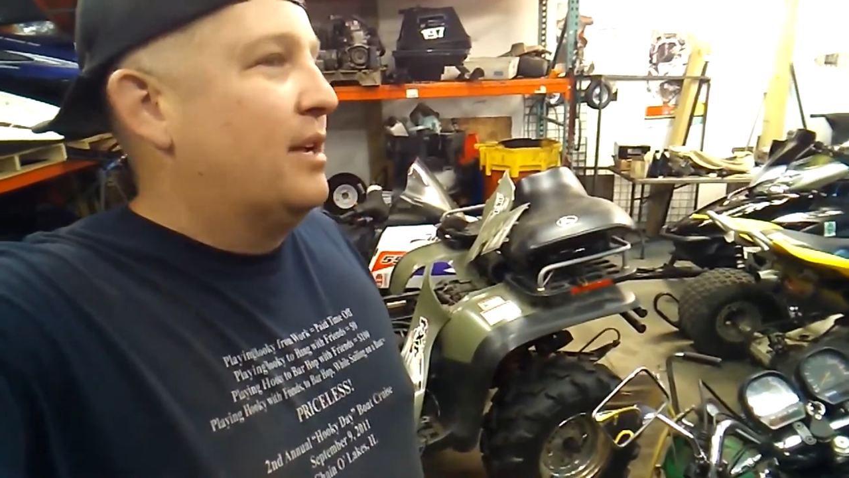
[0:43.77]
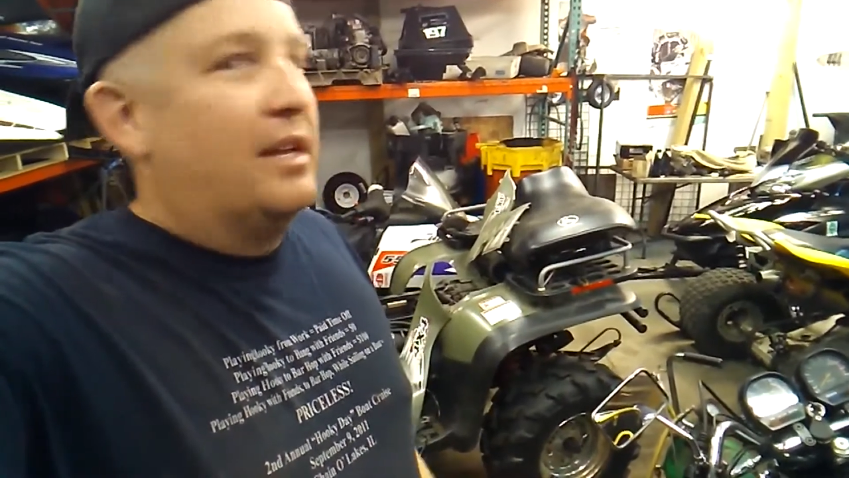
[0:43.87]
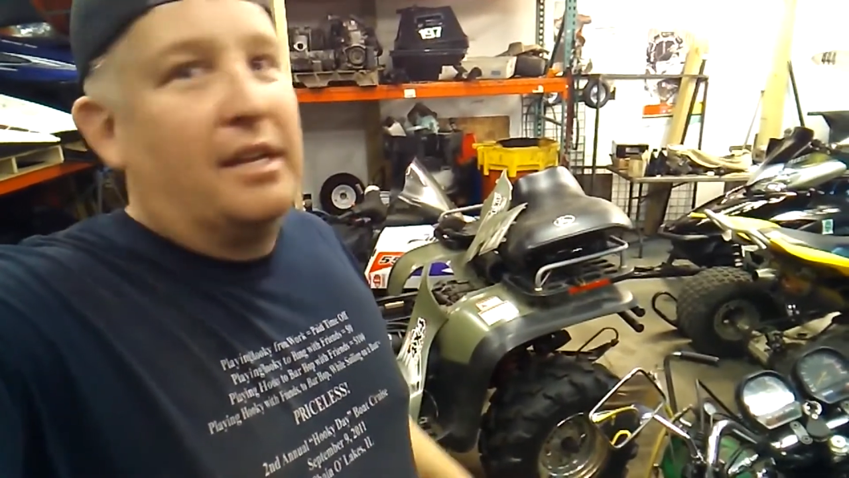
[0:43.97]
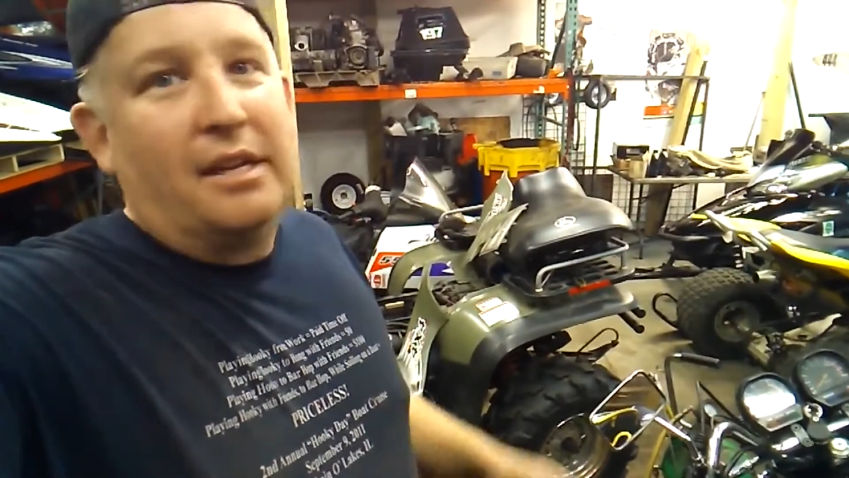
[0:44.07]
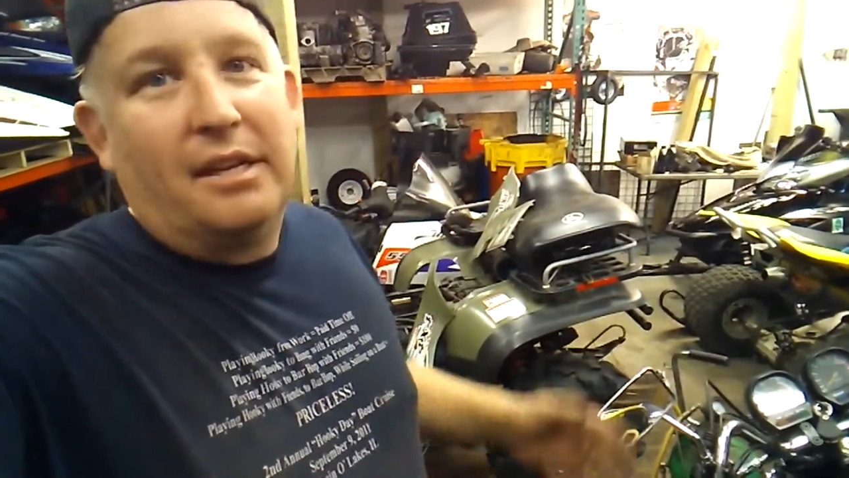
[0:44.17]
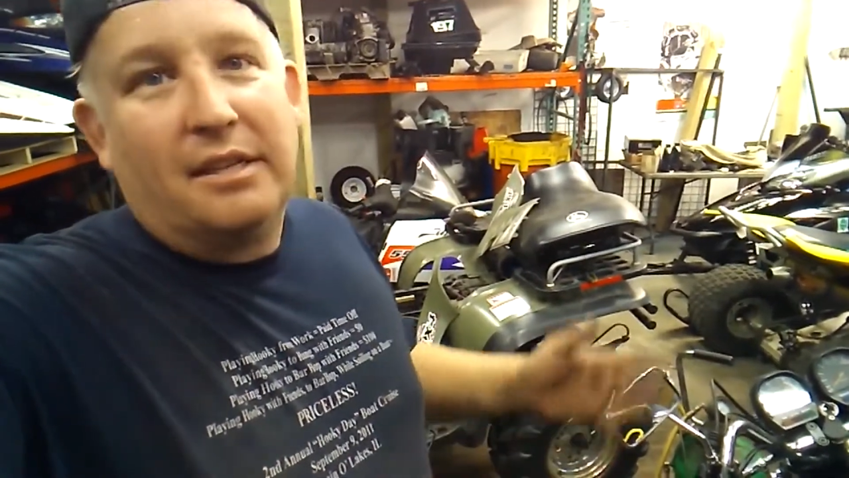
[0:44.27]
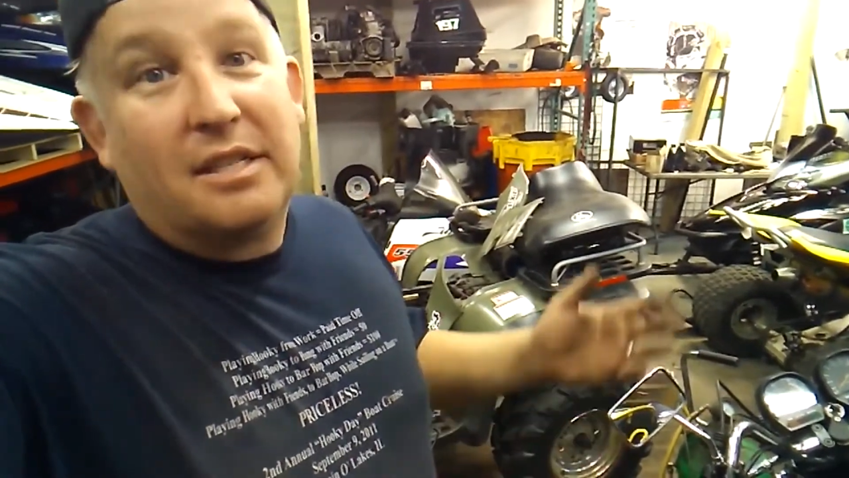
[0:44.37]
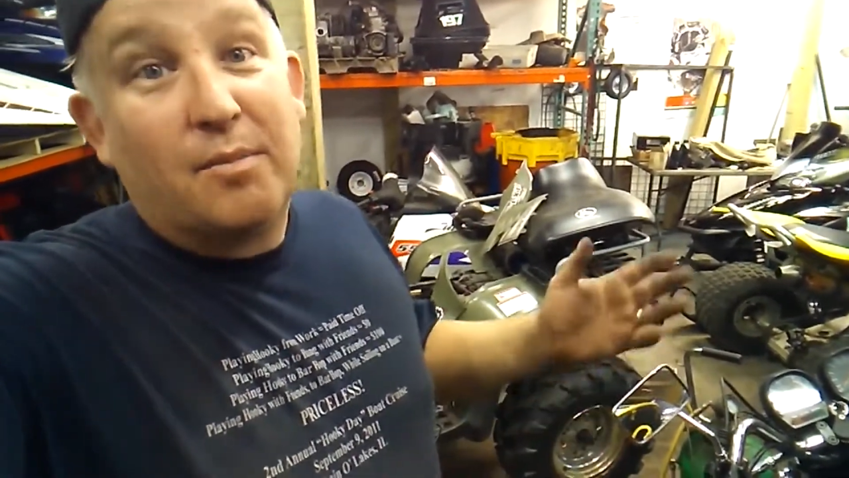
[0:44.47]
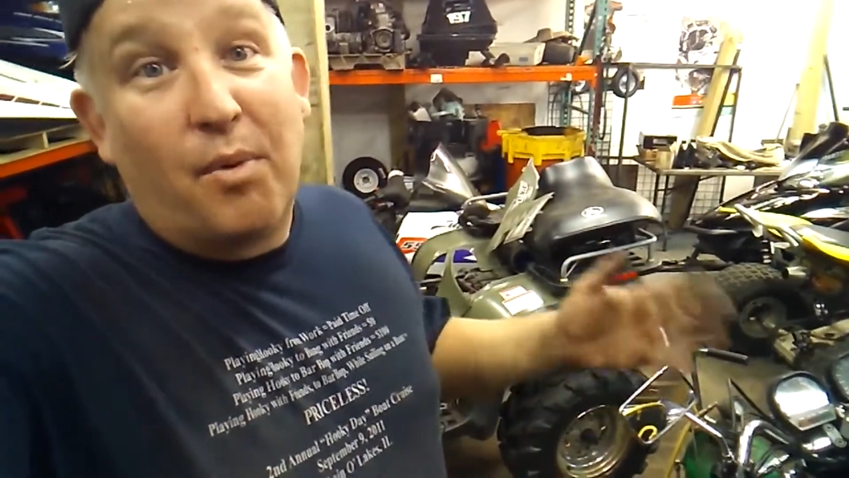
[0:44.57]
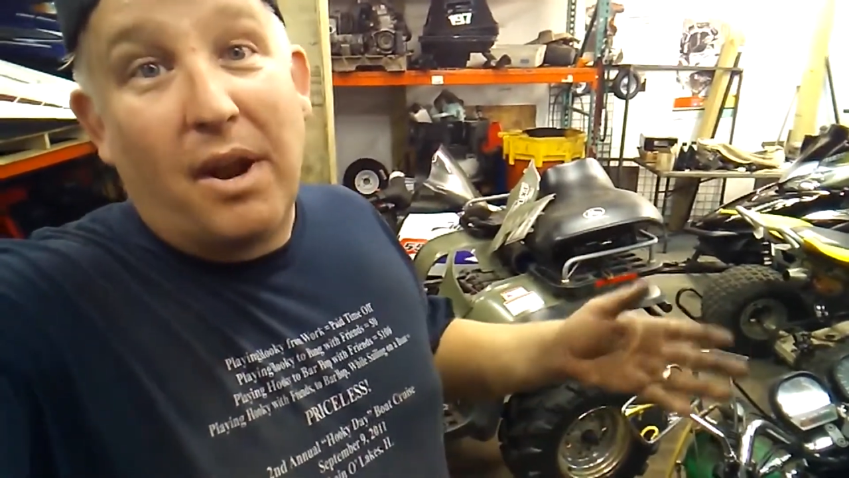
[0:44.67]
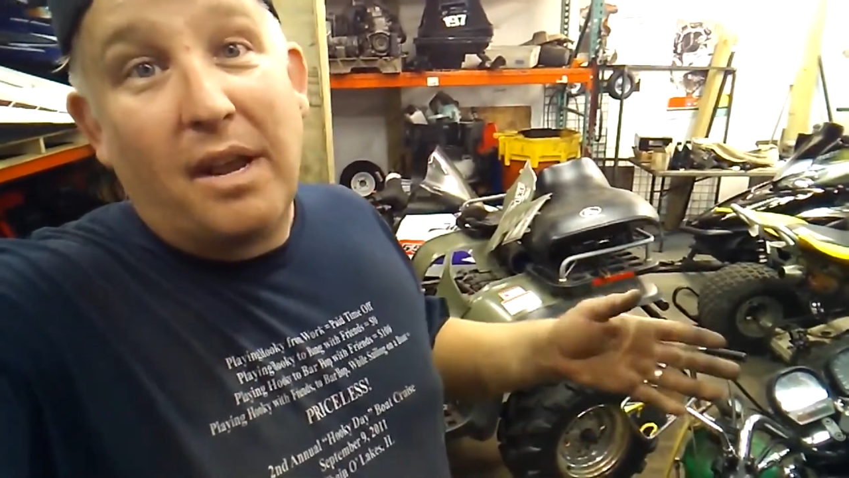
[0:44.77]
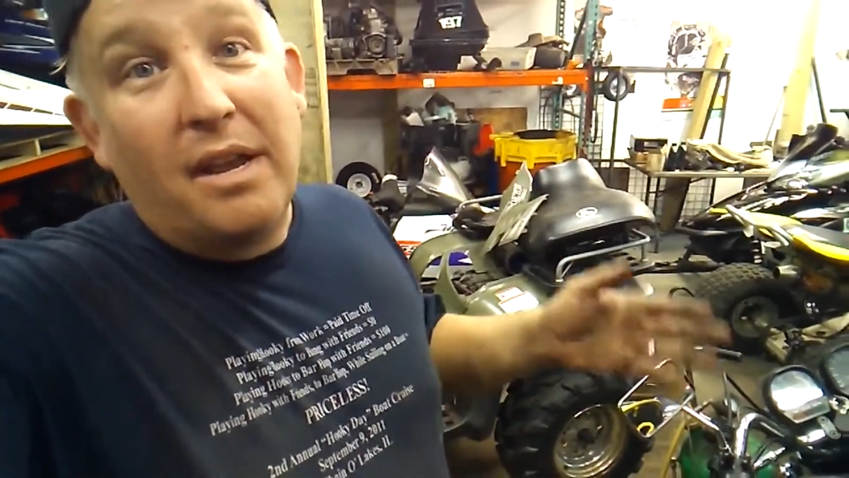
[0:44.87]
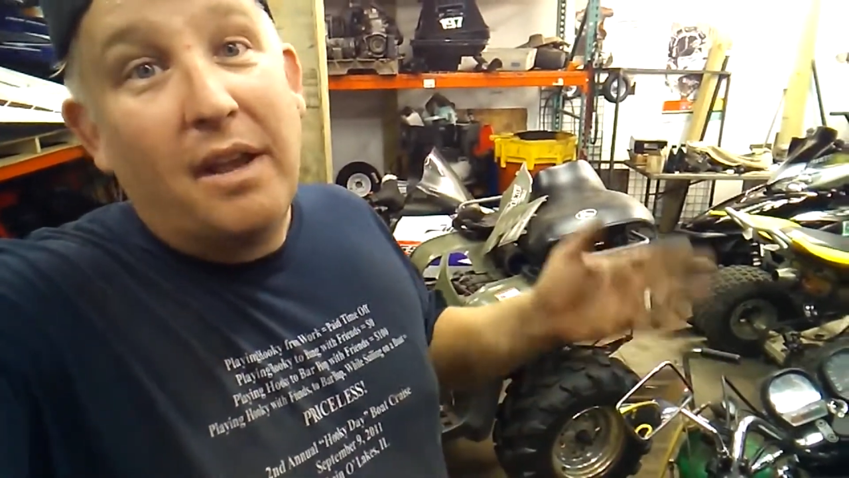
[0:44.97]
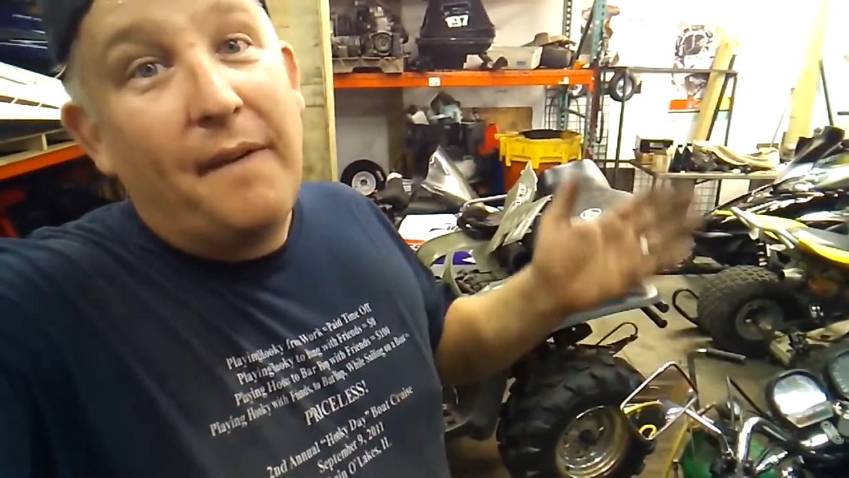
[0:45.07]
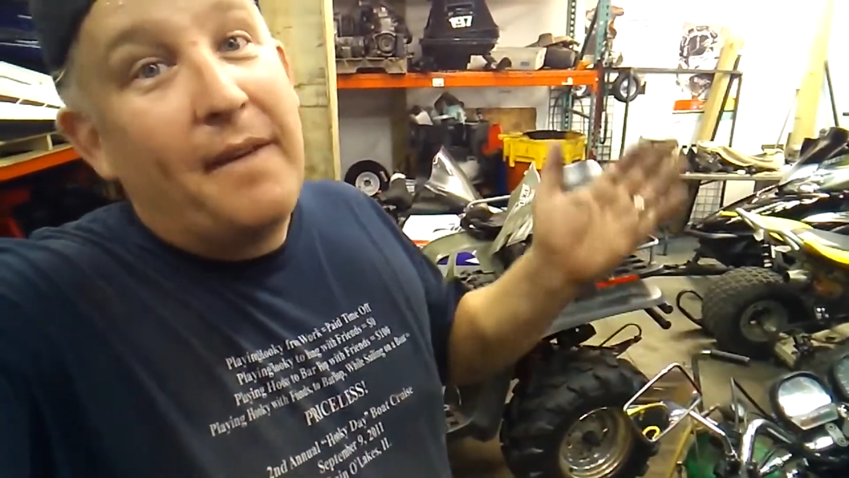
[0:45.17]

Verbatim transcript: in spring